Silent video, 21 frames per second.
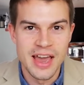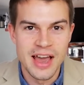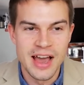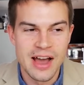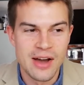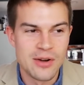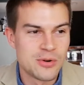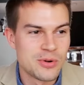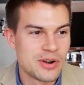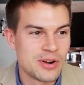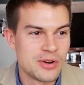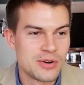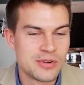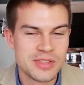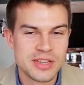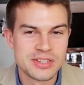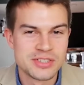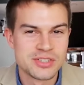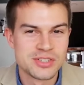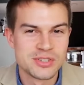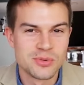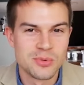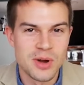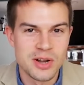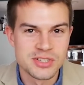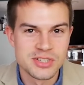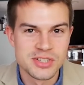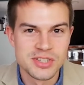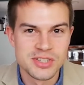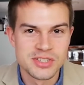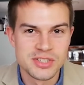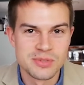How do I know that you're
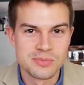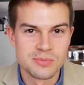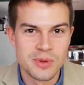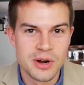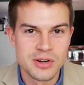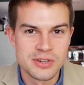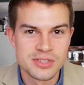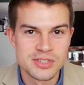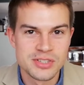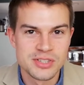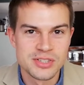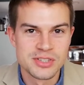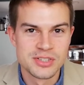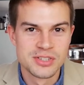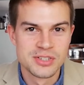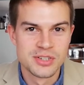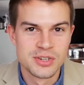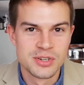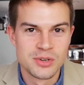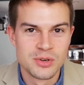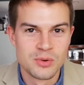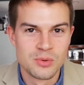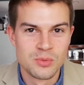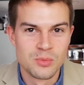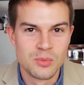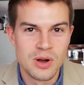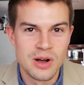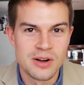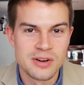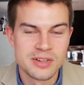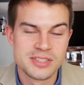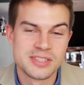watching this in March?
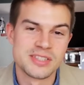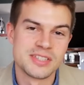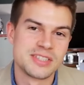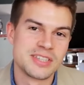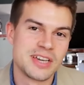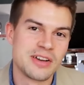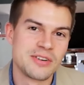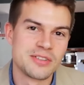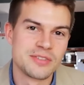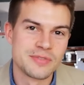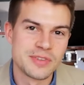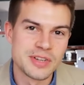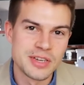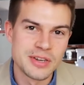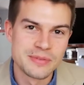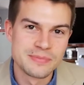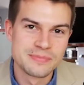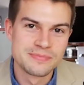Well, it's in the title of the video.